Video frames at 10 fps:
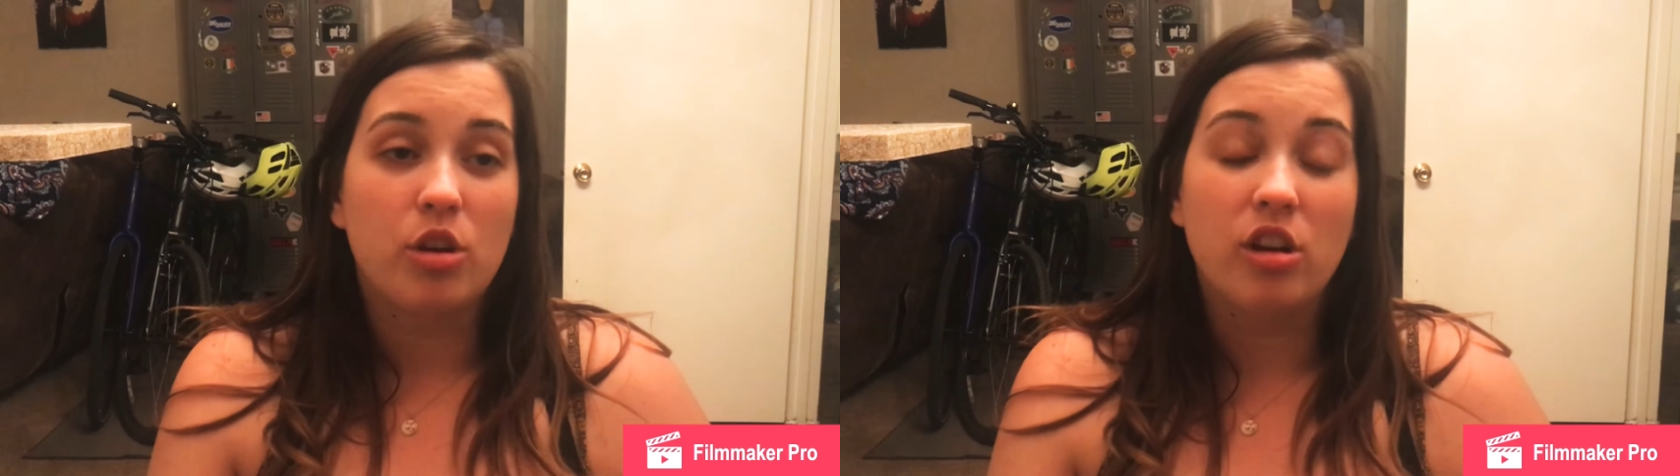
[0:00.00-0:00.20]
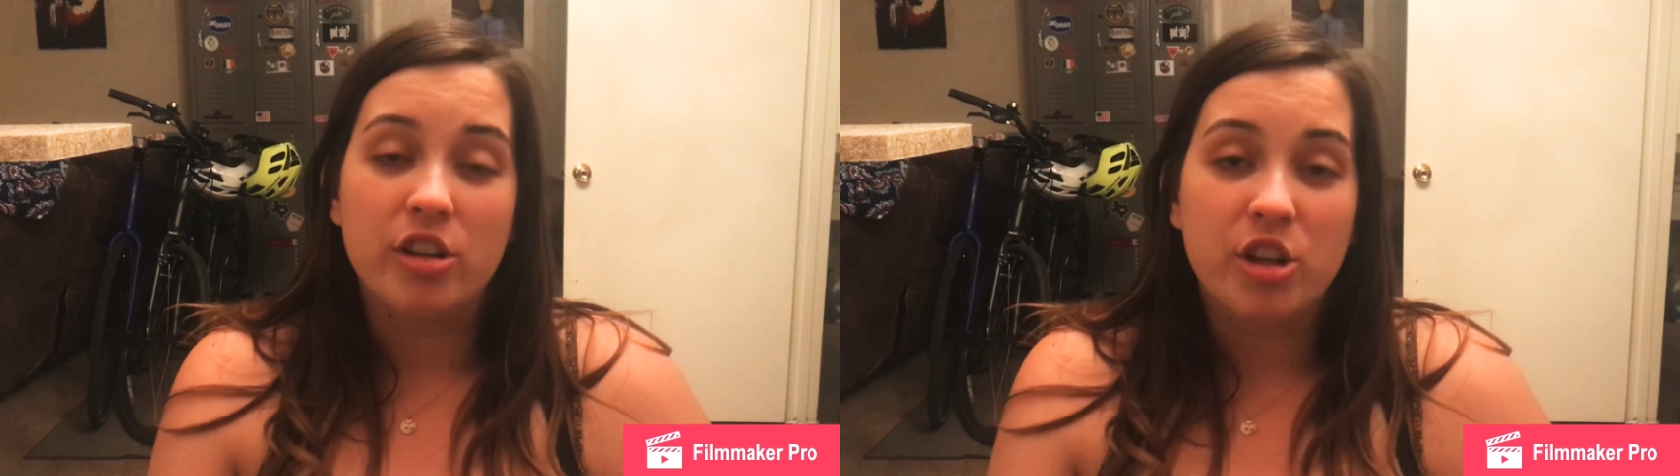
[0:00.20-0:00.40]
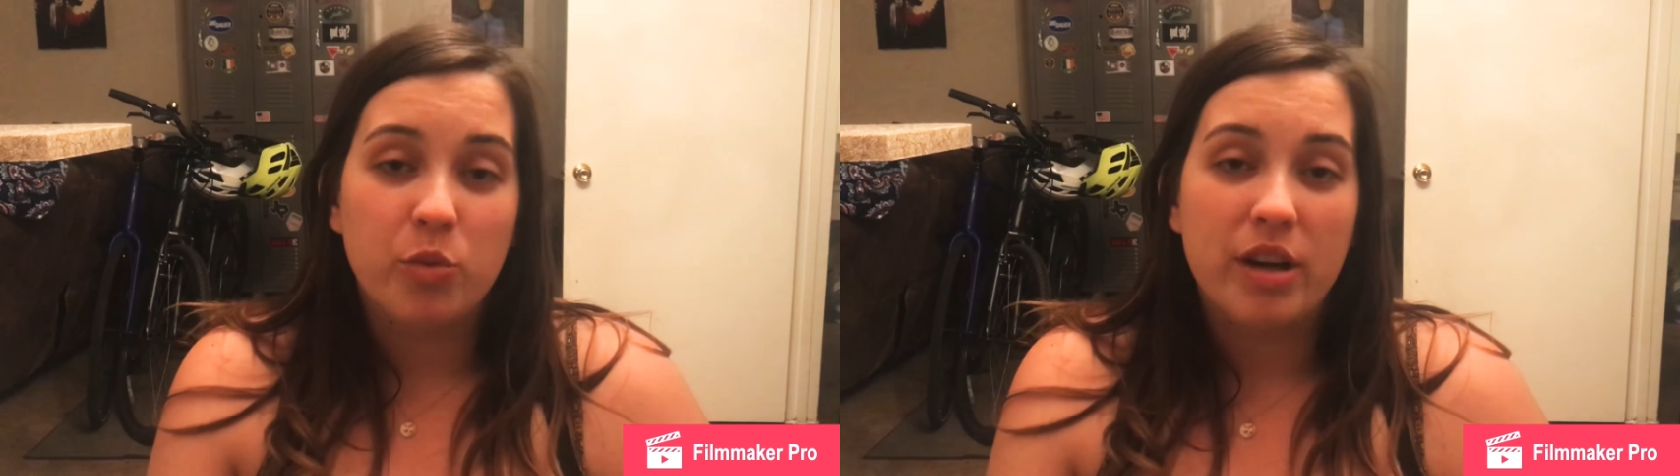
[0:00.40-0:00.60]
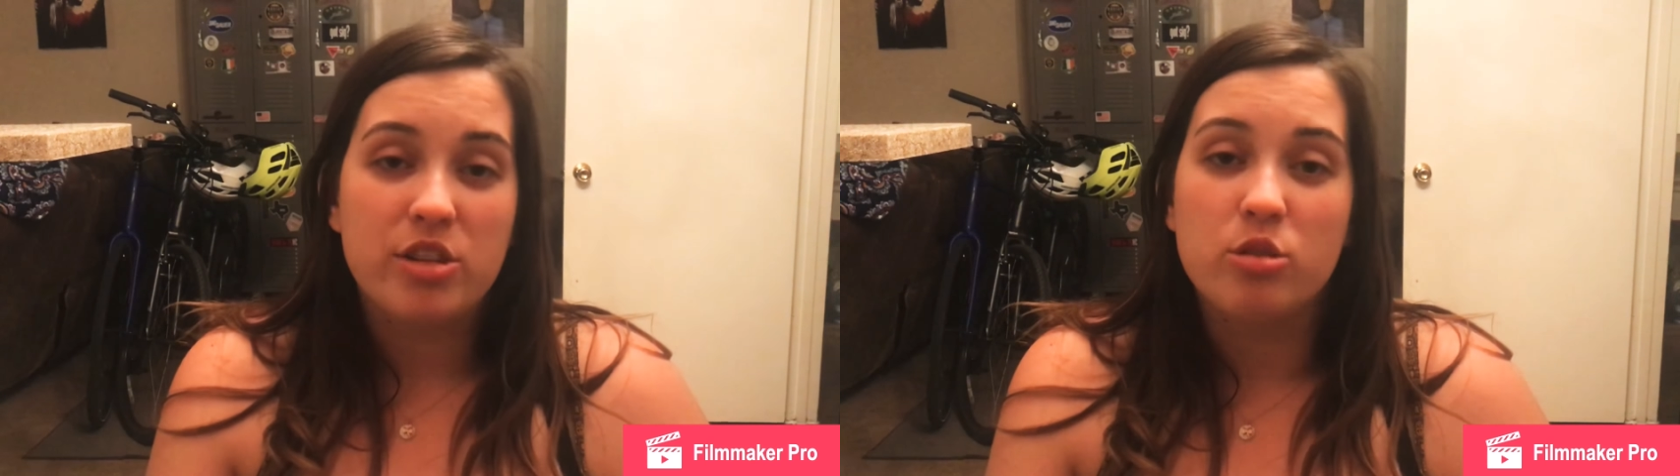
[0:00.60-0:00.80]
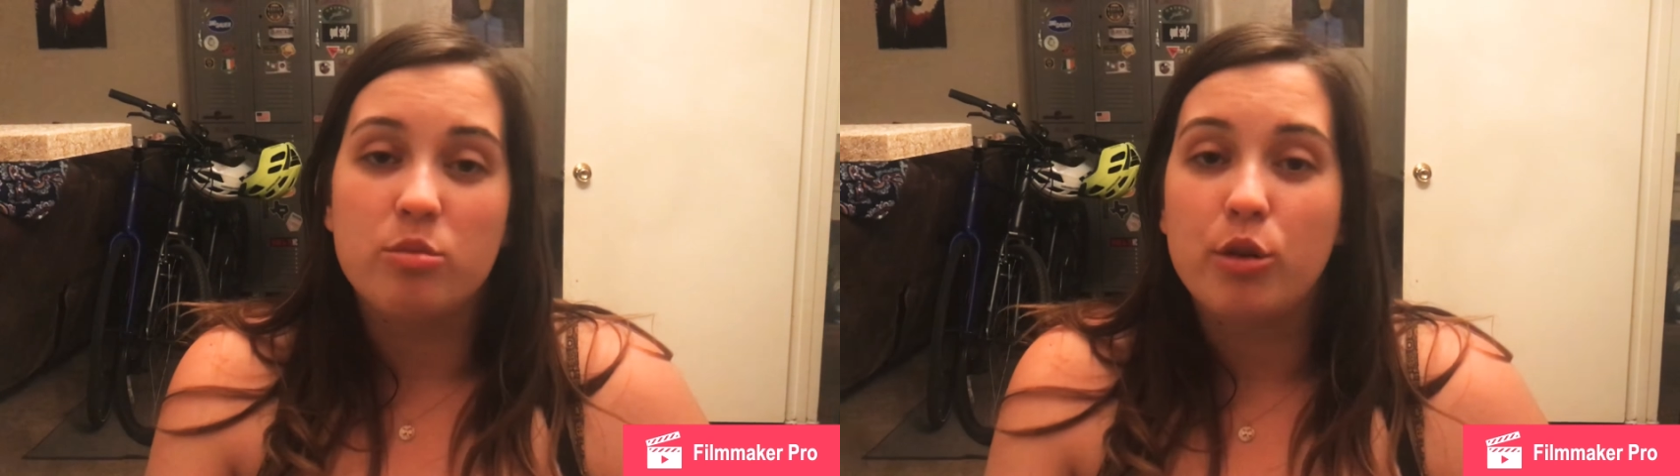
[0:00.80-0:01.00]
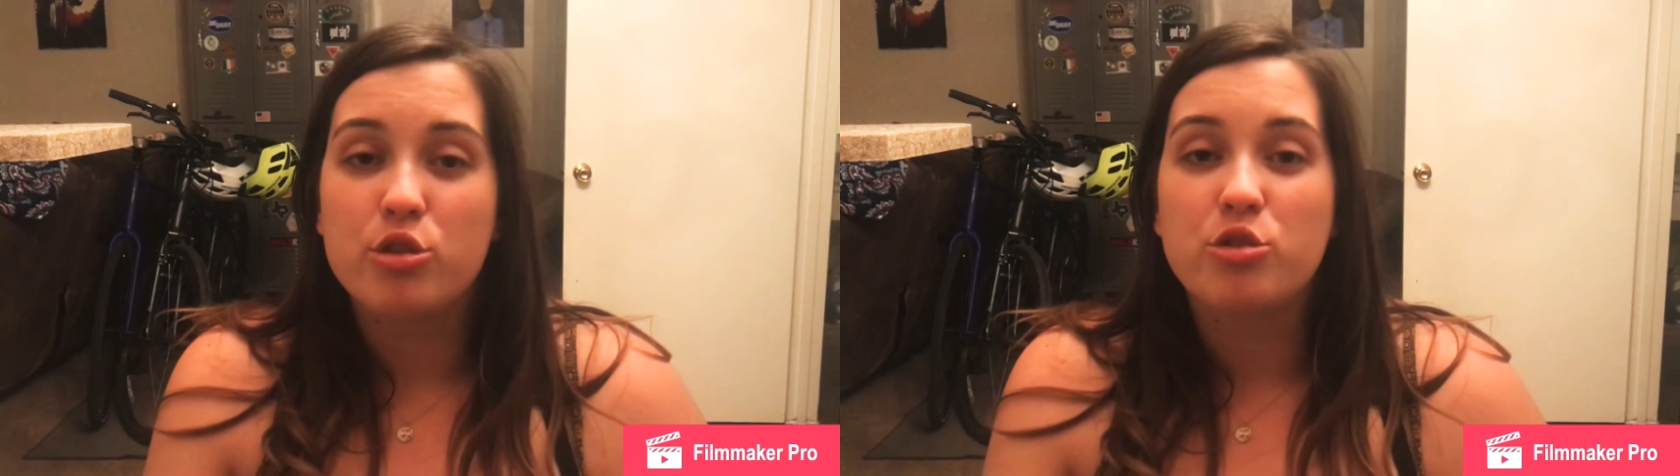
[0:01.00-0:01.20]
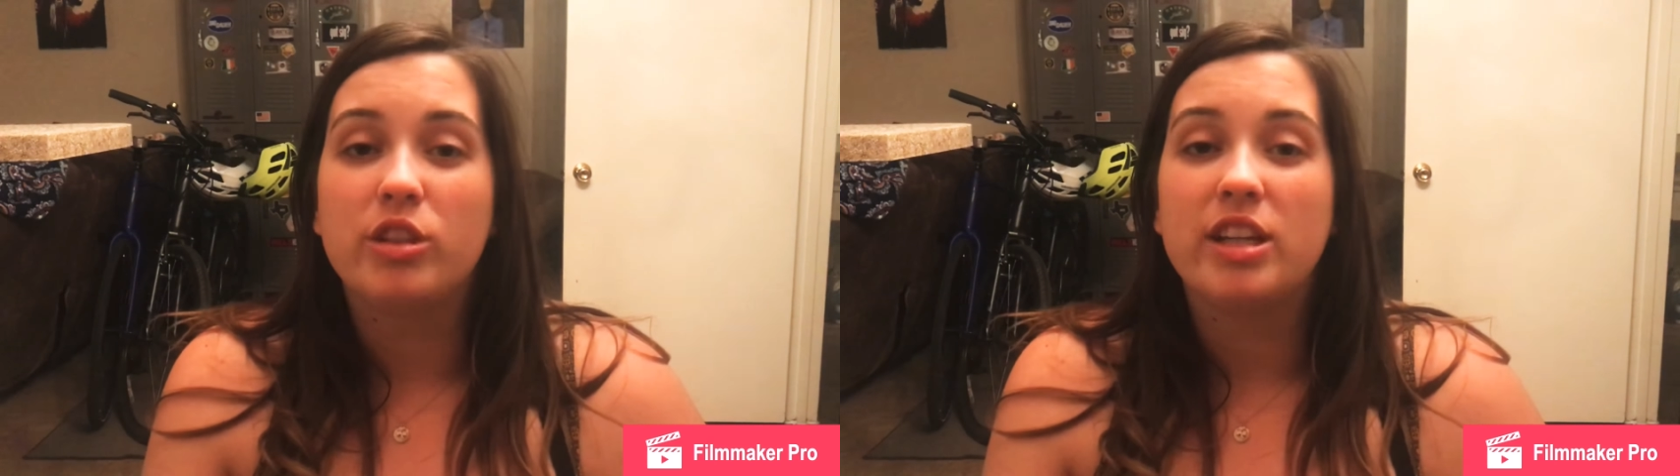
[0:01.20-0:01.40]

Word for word: are on your way to emotional